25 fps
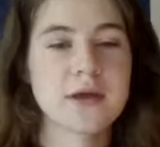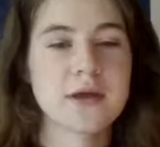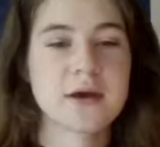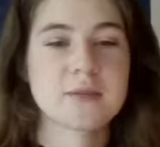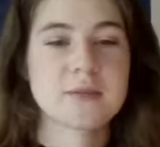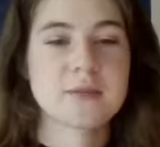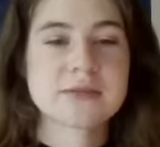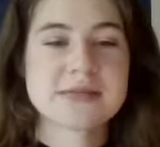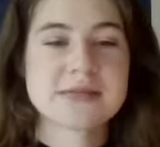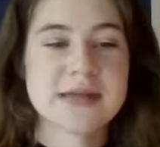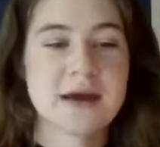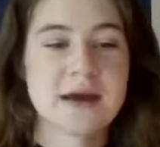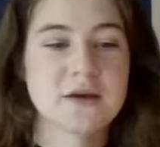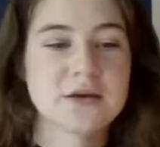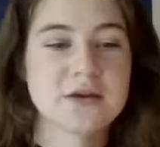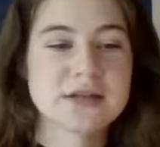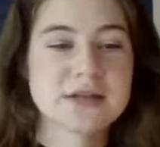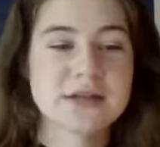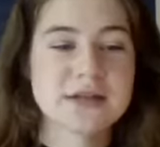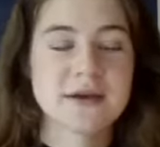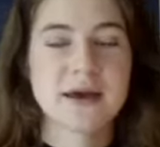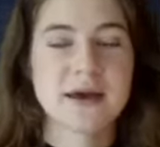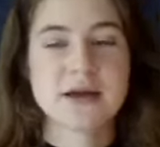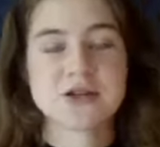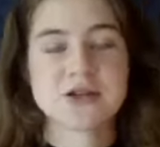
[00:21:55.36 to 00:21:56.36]
comes down
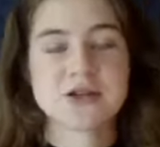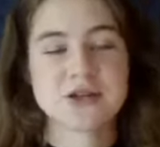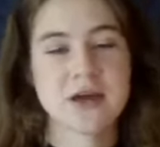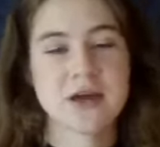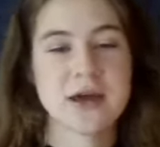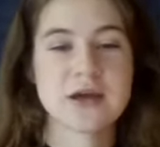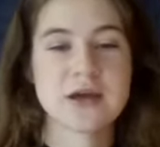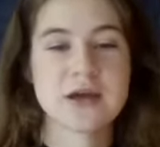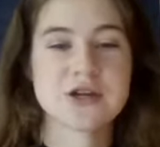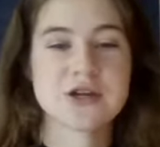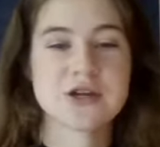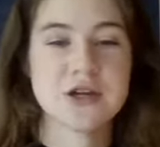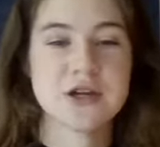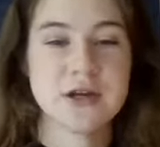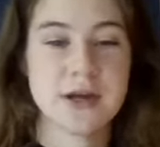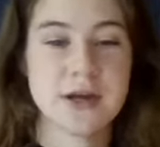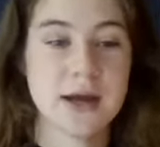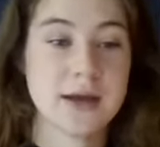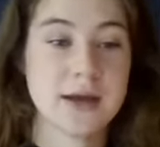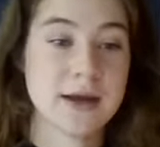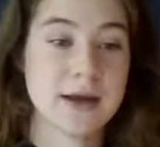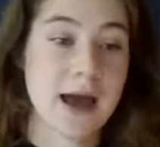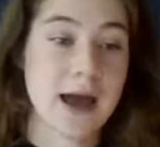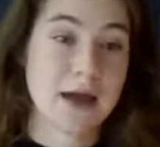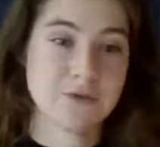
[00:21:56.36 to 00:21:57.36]
to education
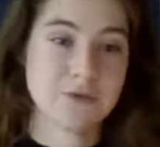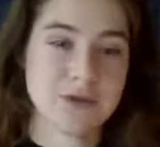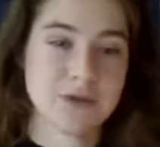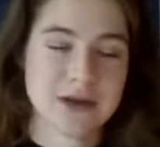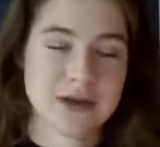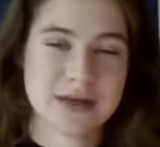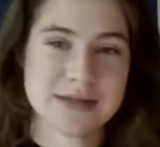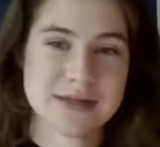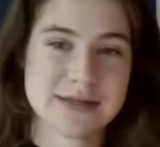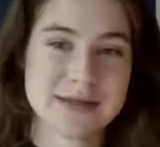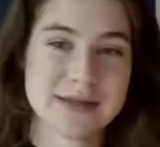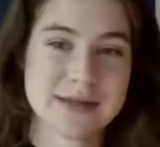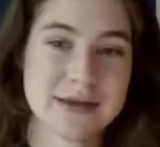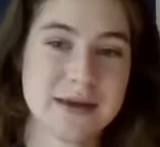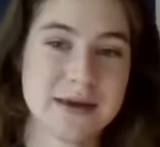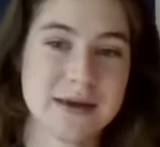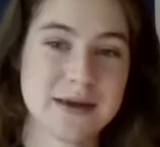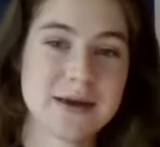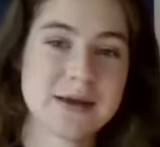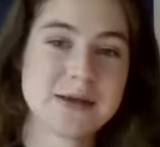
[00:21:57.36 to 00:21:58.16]
and advocacy,